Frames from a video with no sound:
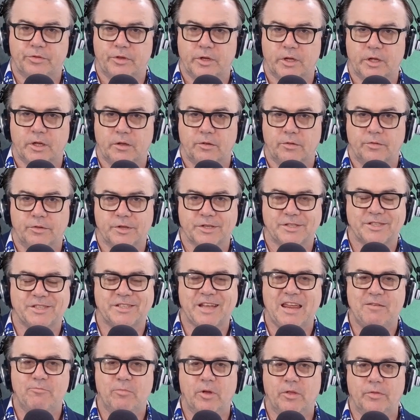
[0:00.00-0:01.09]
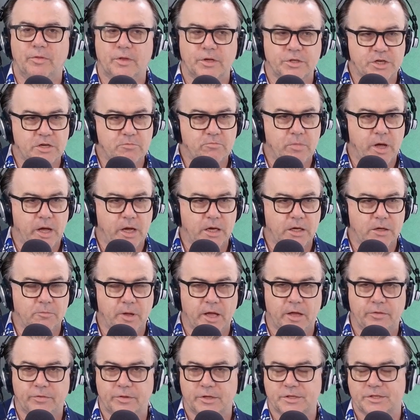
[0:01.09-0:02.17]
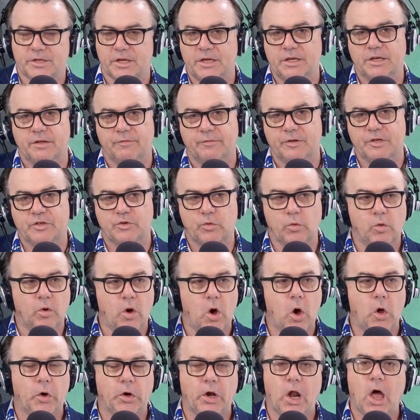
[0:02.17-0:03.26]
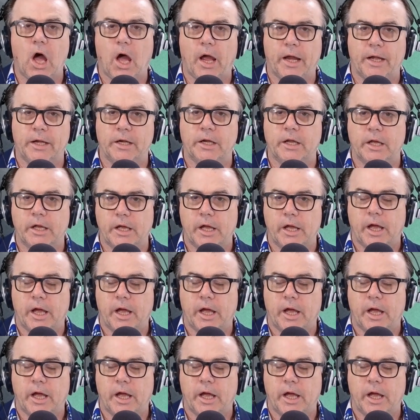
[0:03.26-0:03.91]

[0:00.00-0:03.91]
the statement that she made about this individual online.